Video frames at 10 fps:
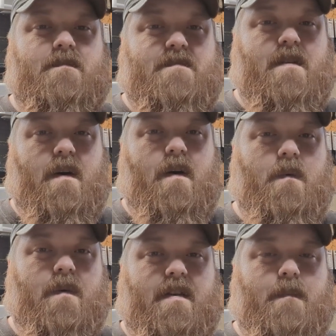So
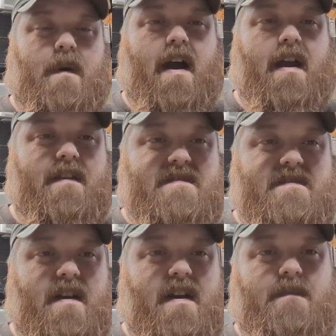when you buy the
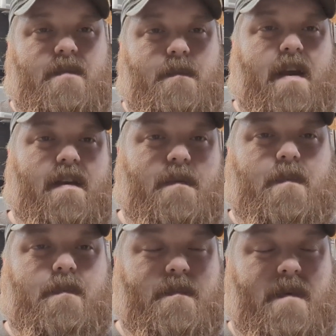stuff to
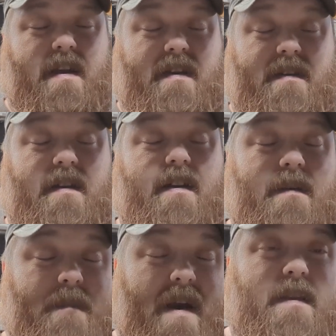
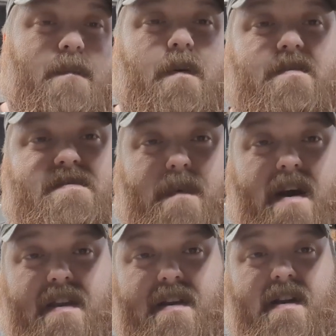buy the molds,
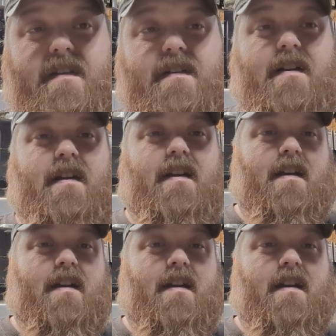buy the colorant,